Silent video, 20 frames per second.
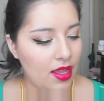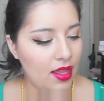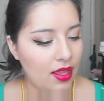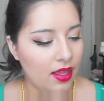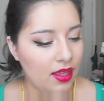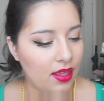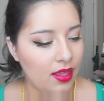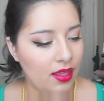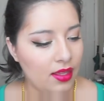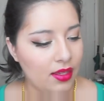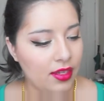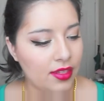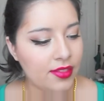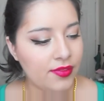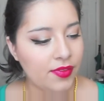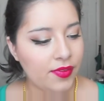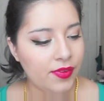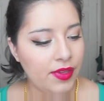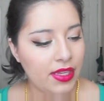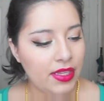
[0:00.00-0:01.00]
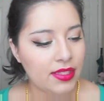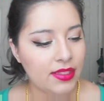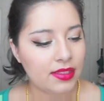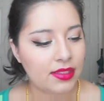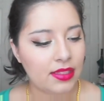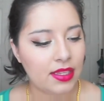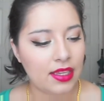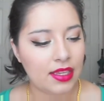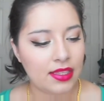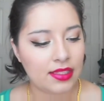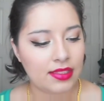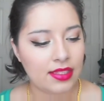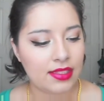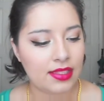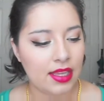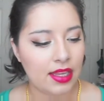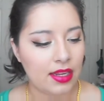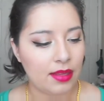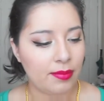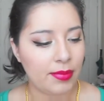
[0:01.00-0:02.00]
Next for face is a
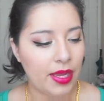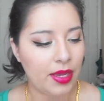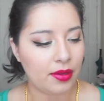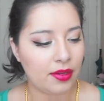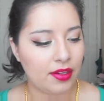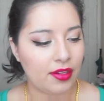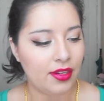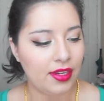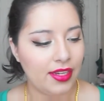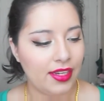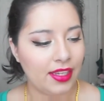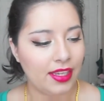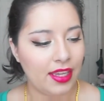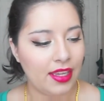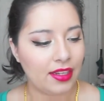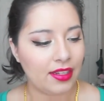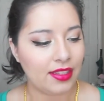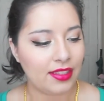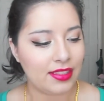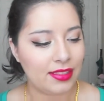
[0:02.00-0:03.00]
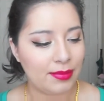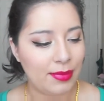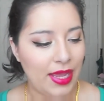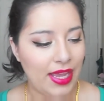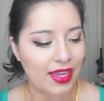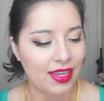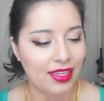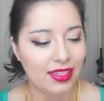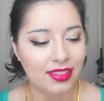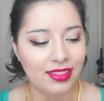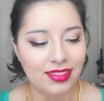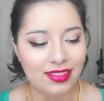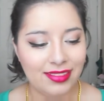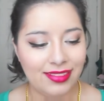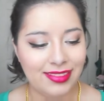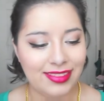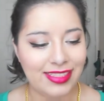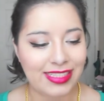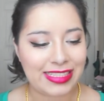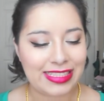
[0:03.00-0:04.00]
setting powder, and again, it's MAC.
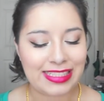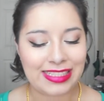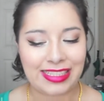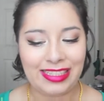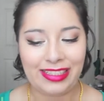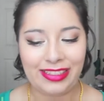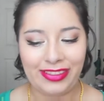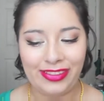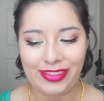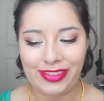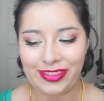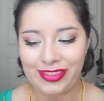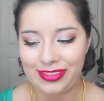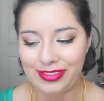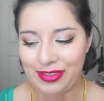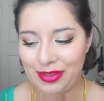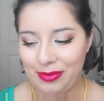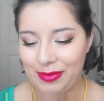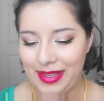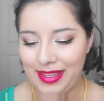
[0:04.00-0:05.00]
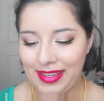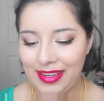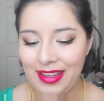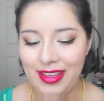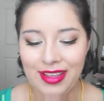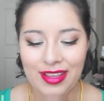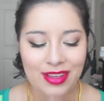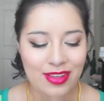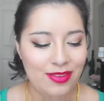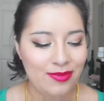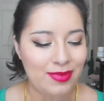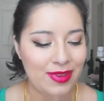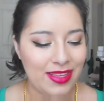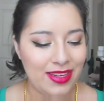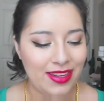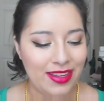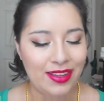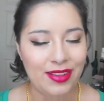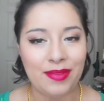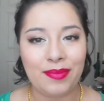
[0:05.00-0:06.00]
This is gonna look so bad, but
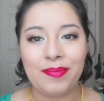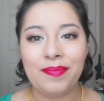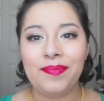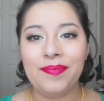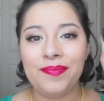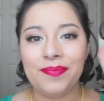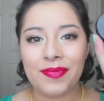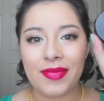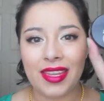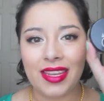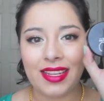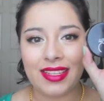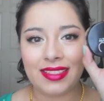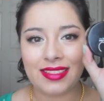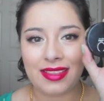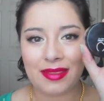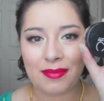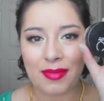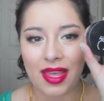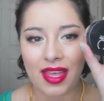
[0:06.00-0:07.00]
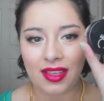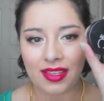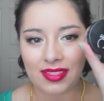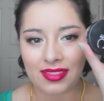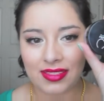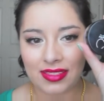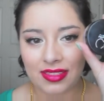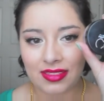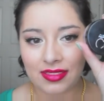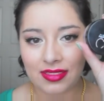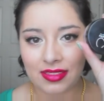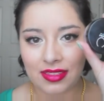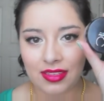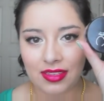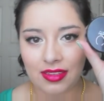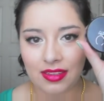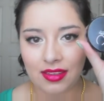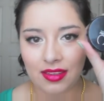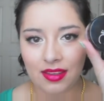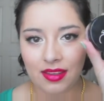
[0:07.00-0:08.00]
it is the MAC
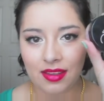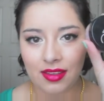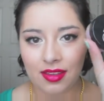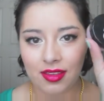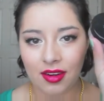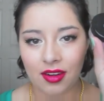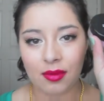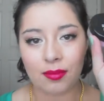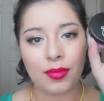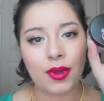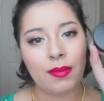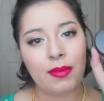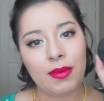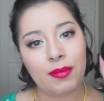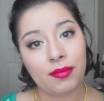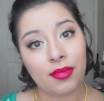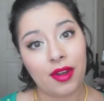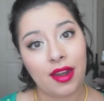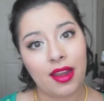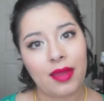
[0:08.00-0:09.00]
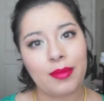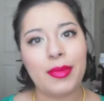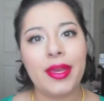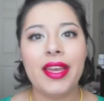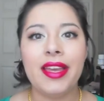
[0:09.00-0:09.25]
CC or Prep and Prime